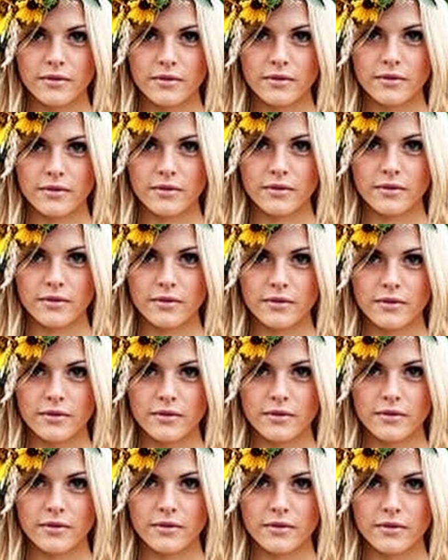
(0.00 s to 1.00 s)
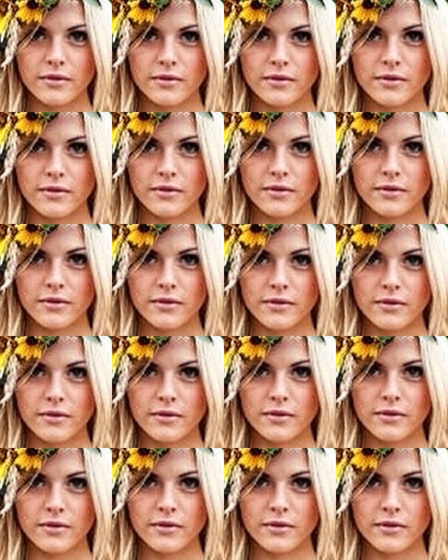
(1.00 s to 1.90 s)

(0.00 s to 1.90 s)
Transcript: Nobody speaks.